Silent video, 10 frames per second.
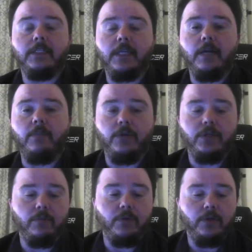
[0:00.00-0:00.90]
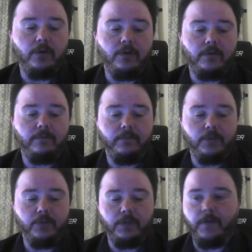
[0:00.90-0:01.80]
Scammers will,
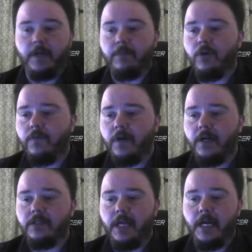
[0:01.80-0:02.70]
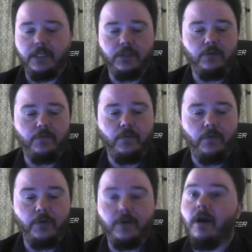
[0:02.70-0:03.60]
using fake profiles, ask you
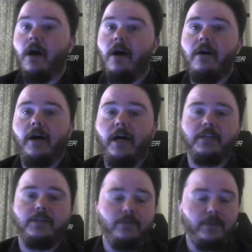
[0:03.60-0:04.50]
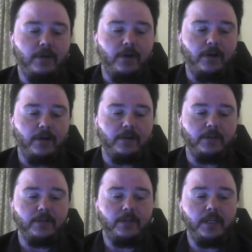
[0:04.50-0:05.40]
for iTunes
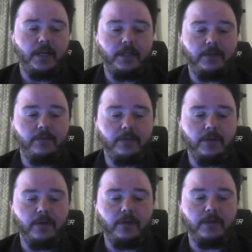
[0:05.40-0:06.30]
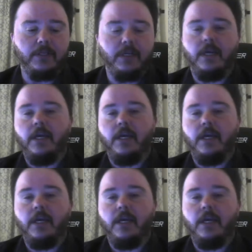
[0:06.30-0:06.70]
cards. You need an iTunes cards.